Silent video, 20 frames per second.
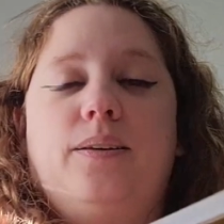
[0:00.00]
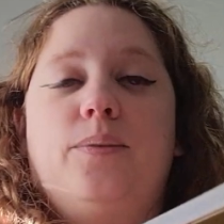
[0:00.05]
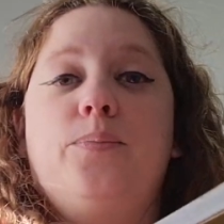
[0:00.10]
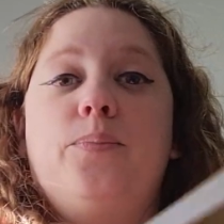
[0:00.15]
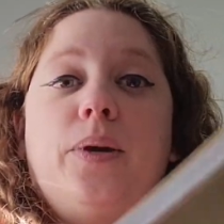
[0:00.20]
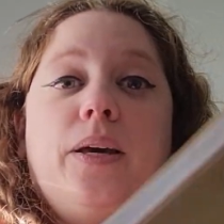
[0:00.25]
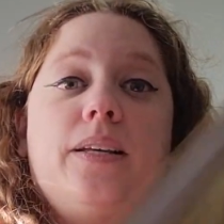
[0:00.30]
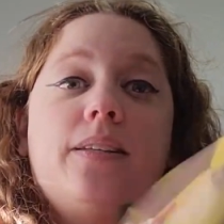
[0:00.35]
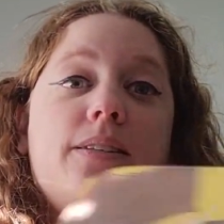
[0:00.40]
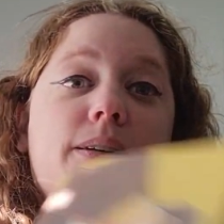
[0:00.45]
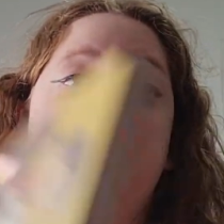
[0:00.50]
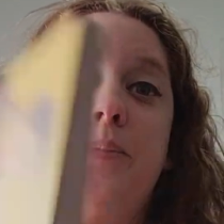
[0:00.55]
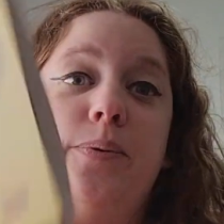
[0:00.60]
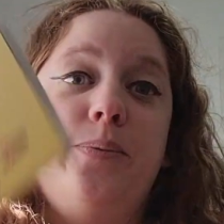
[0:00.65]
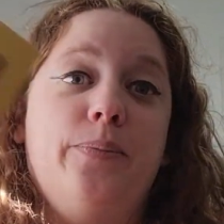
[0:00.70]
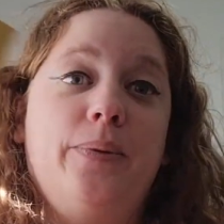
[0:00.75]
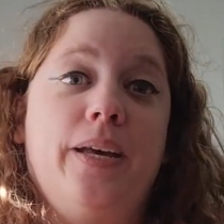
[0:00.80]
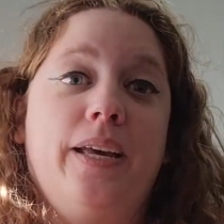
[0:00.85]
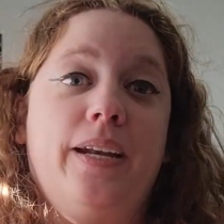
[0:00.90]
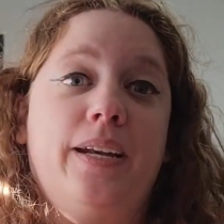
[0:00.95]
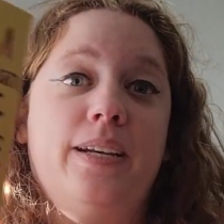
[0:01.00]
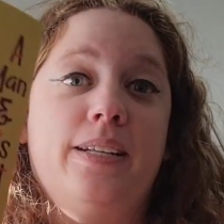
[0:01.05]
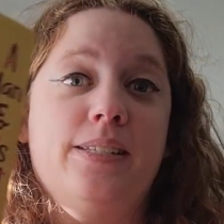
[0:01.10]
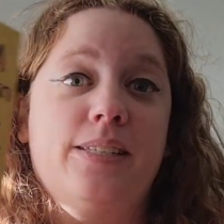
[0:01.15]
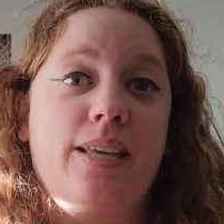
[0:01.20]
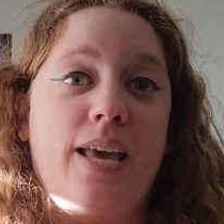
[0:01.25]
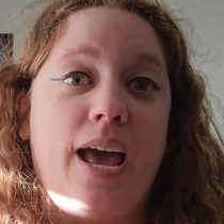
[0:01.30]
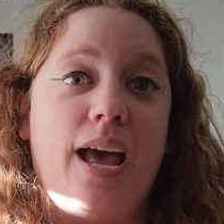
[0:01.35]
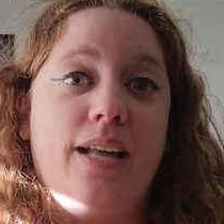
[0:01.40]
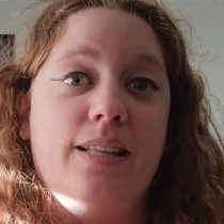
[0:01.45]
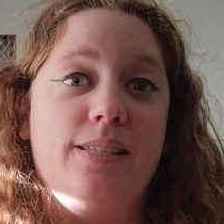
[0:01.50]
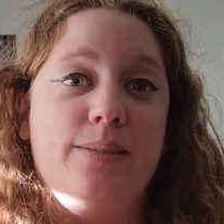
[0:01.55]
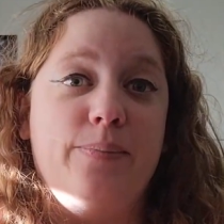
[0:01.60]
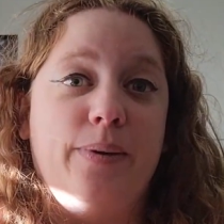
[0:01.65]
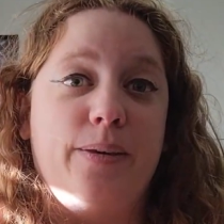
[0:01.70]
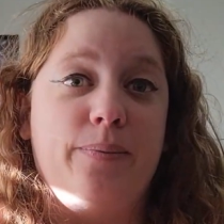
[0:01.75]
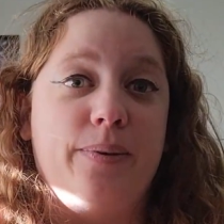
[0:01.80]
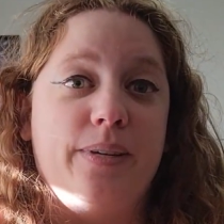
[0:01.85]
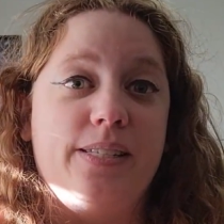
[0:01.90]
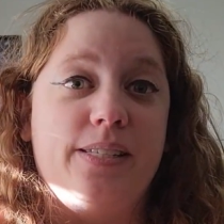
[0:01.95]
picked up A Man and His Cat to
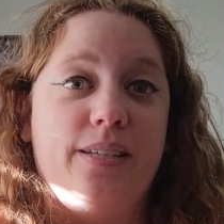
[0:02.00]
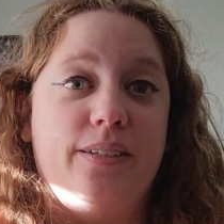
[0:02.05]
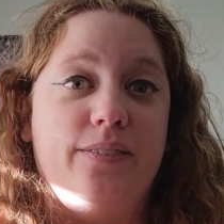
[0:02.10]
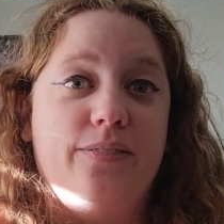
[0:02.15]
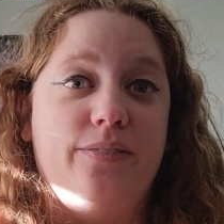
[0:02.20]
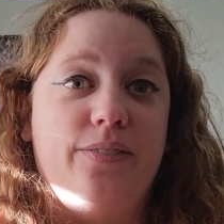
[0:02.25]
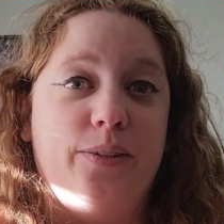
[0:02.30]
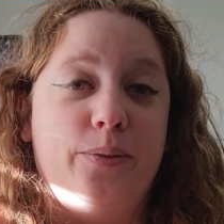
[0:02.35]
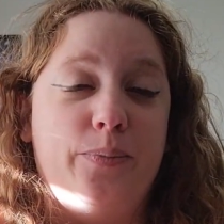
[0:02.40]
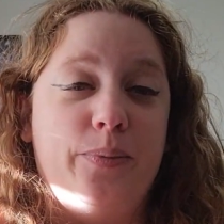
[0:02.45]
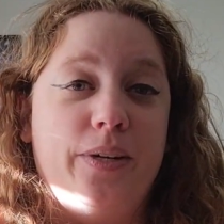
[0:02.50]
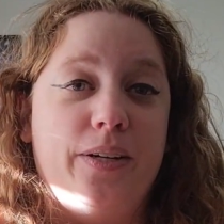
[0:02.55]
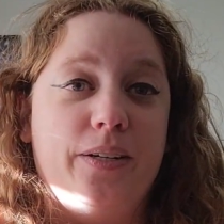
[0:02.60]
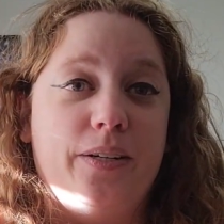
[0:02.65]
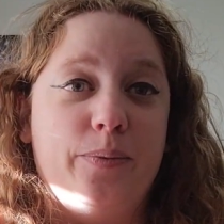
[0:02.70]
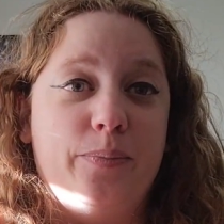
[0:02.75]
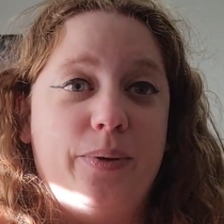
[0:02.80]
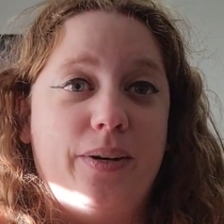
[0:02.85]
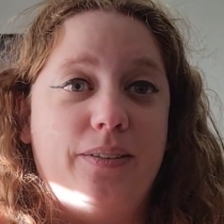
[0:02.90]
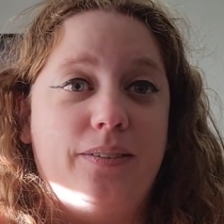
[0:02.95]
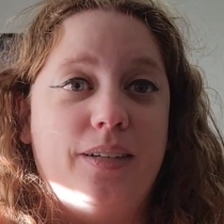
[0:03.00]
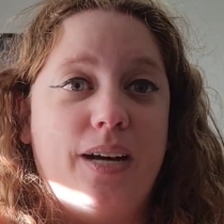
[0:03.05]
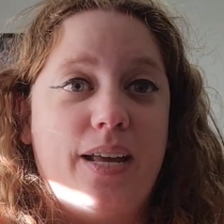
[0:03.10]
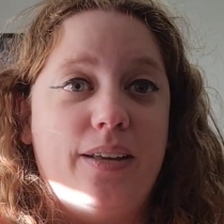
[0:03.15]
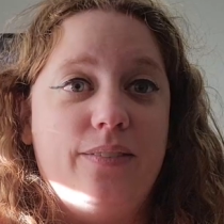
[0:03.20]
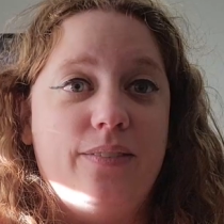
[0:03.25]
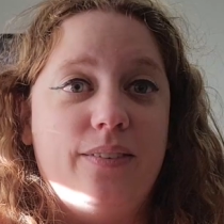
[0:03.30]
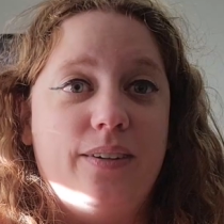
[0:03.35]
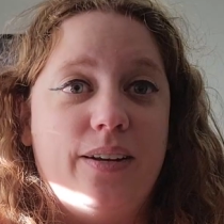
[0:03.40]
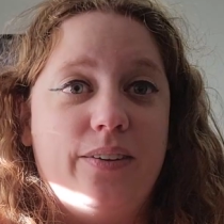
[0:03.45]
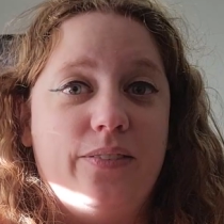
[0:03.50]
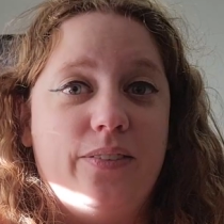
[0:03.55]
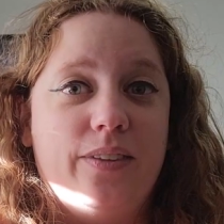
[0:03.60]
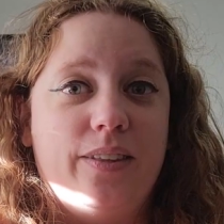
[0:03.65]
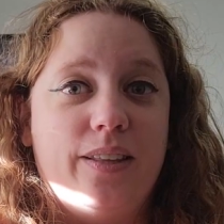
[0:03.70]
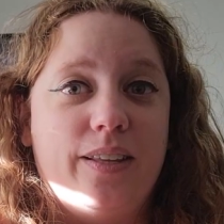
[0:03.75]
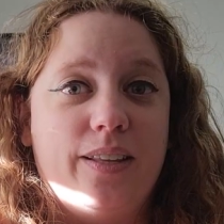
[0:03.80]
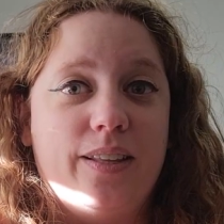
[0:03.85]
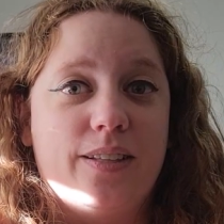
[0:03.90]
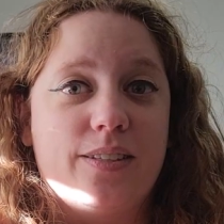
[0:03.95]
make myself feel better about life and
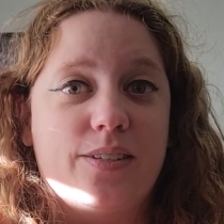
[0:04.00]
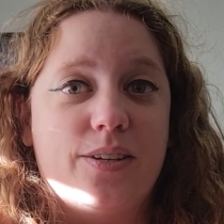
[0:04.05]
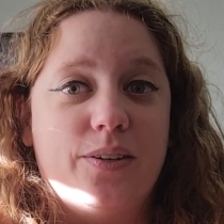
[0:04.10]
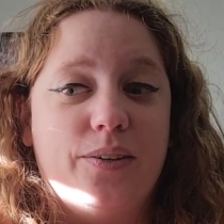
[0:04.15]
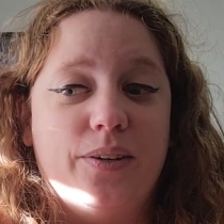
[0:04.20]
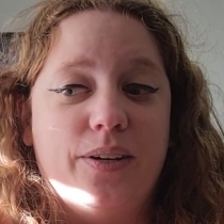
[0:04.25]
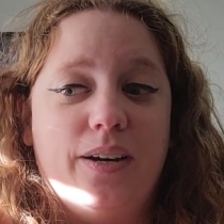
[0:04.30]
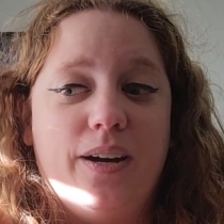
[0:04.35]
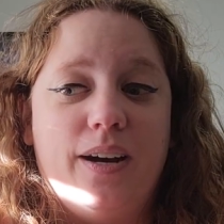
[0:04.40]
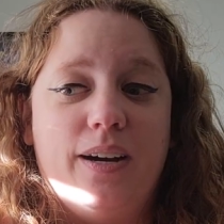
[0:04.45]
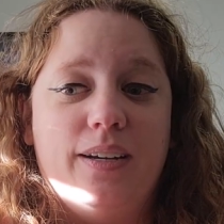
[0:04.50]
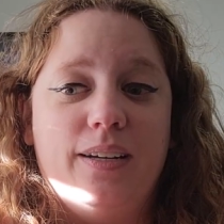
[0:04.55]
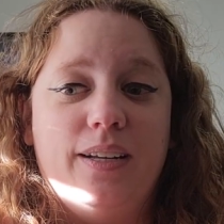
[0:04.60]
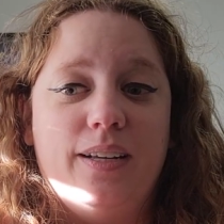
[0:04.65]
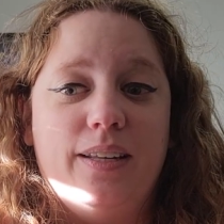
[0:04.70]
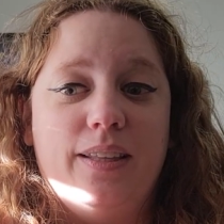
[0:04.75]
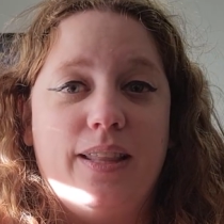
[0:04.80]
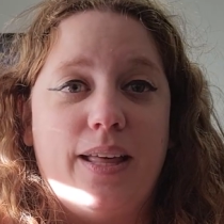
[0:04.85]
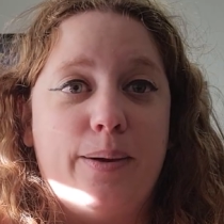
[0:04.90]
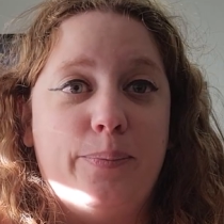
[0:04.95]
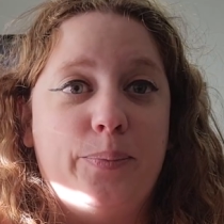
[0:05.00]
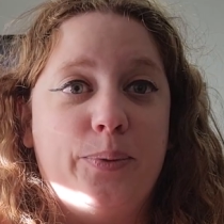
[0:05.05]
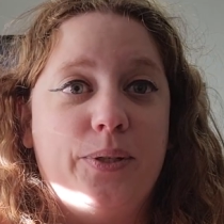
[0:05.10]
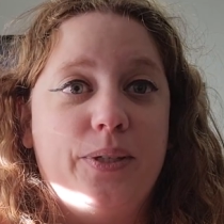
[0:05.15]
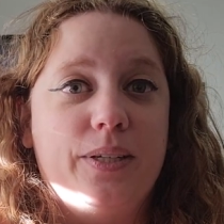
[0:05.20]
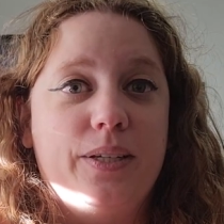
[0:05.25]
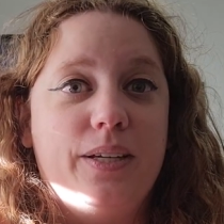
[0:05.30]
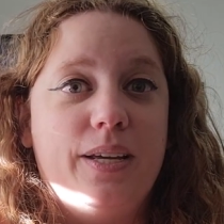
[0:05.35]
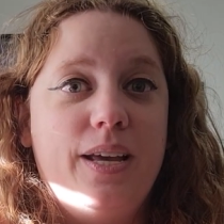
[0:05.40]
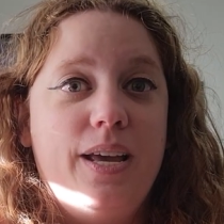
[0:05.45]
everything that's going on in that book.